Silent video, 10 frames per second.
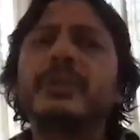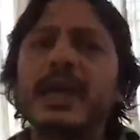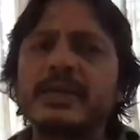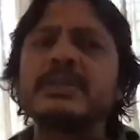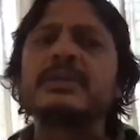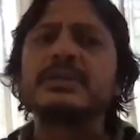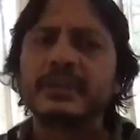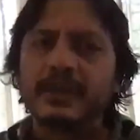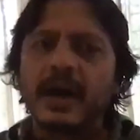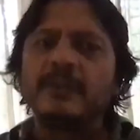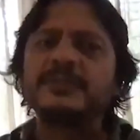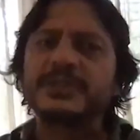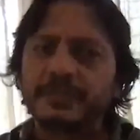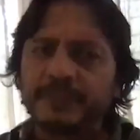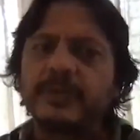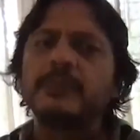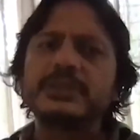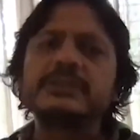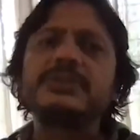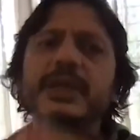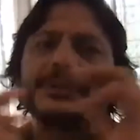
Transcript: characters and graphs and performances right.